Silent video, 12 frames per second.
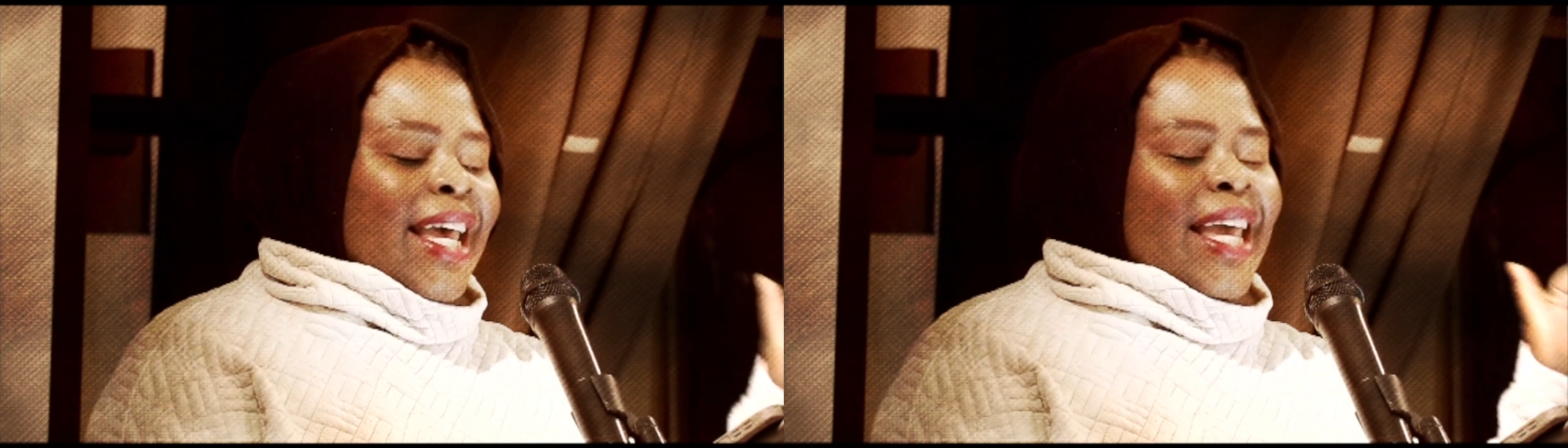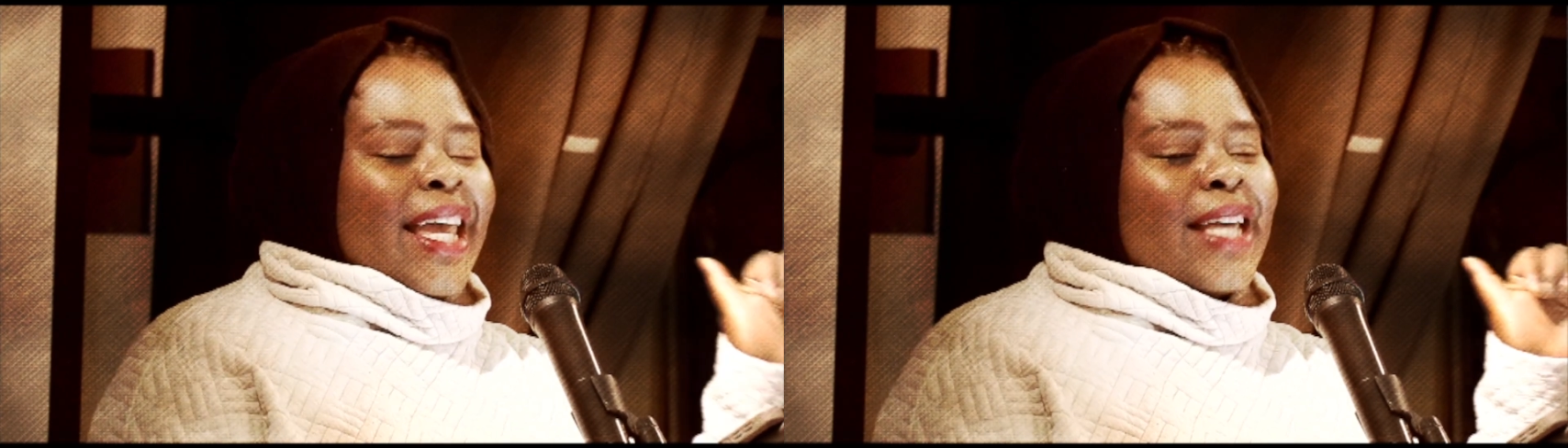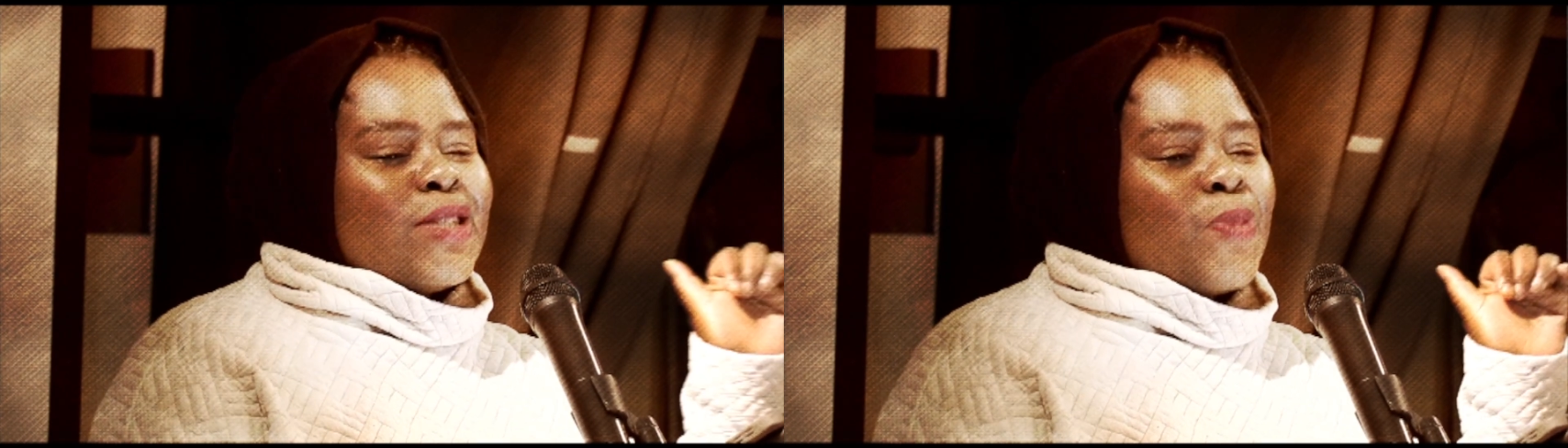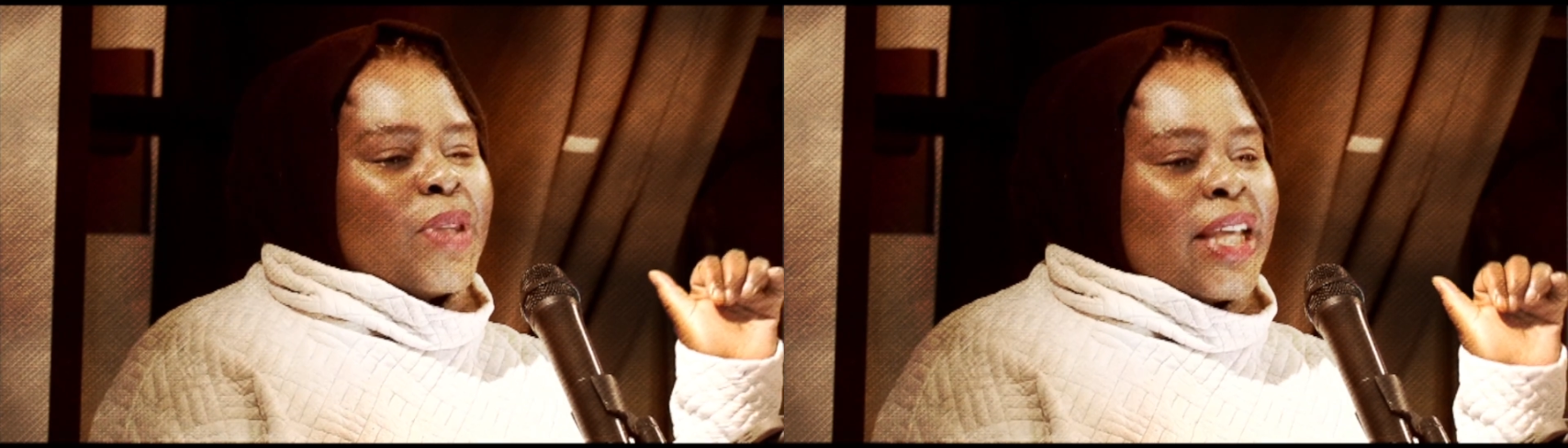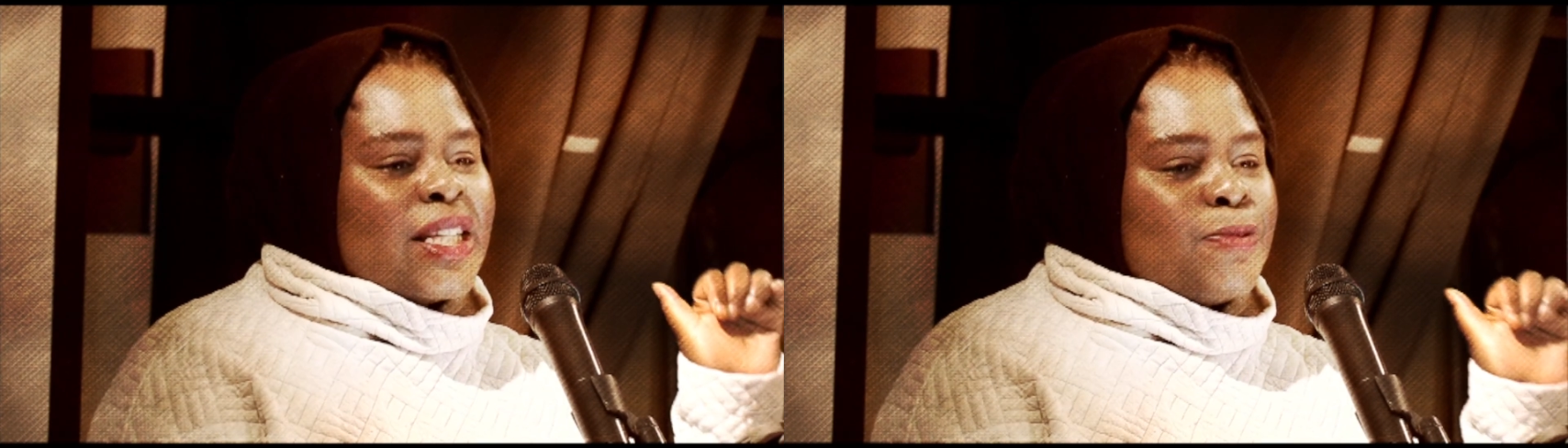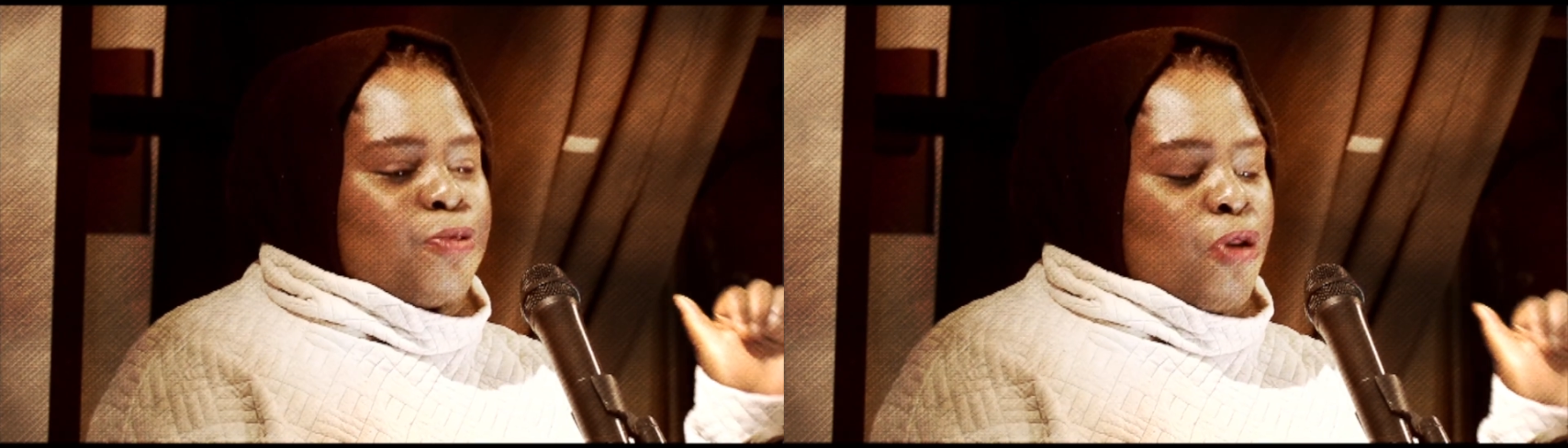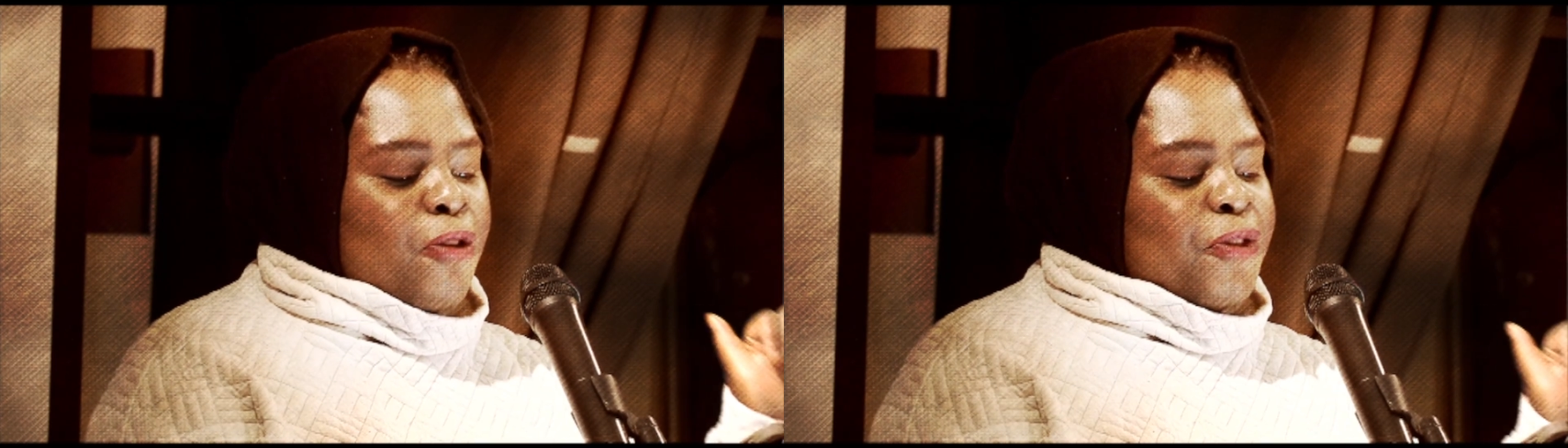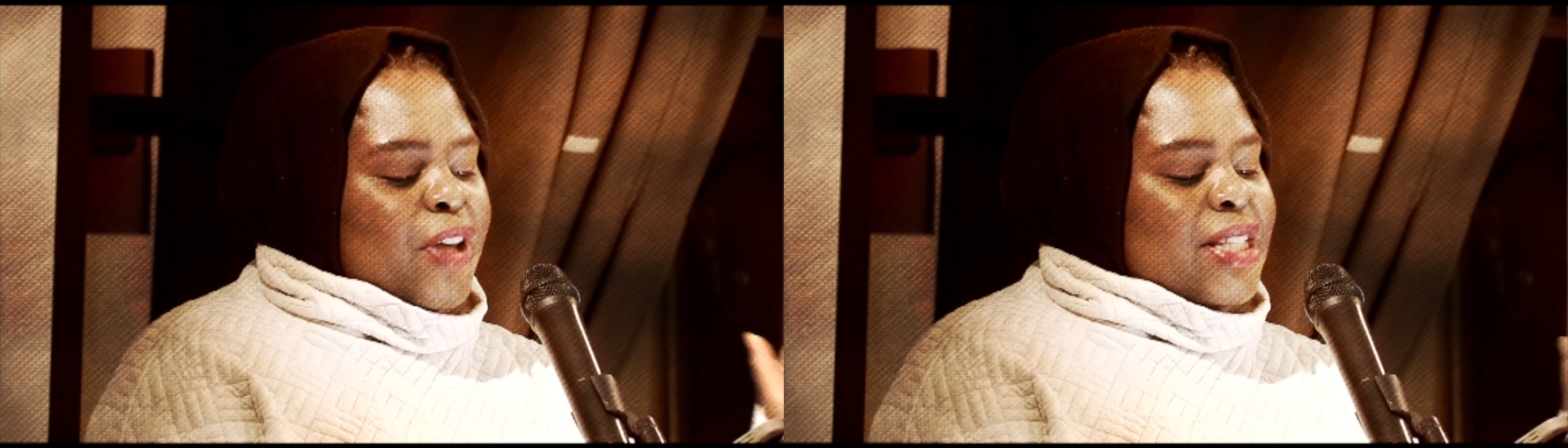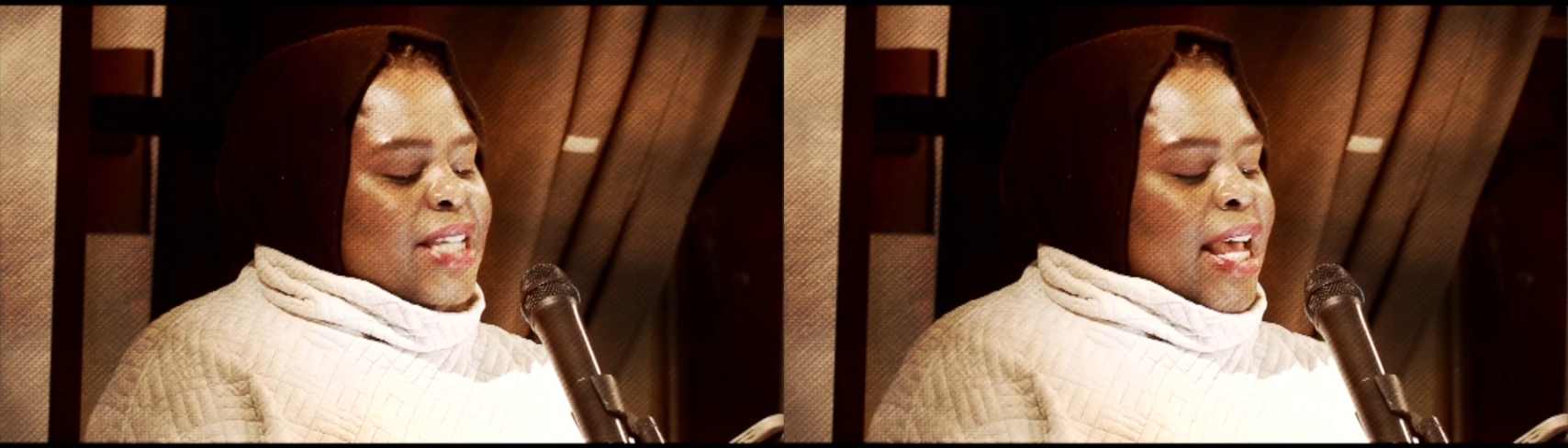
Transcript: He is with his prophet.